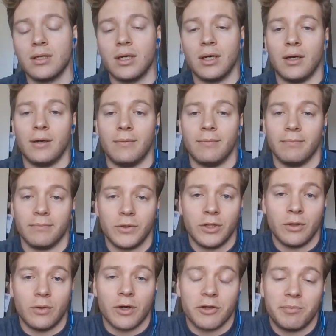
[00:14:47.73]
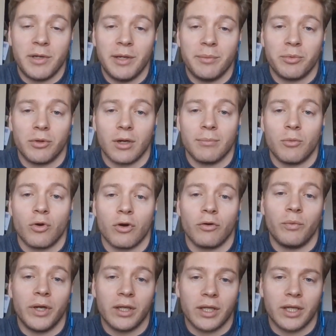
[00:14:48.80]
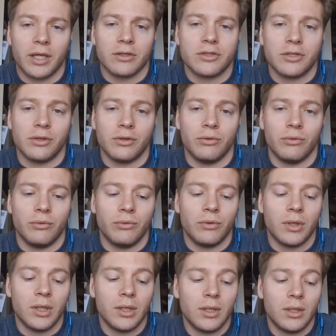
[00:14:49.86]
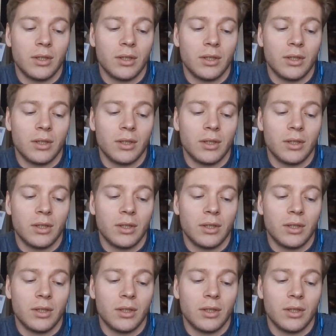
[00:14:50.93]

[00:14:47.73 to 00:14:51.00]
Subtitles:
Other people are more willing to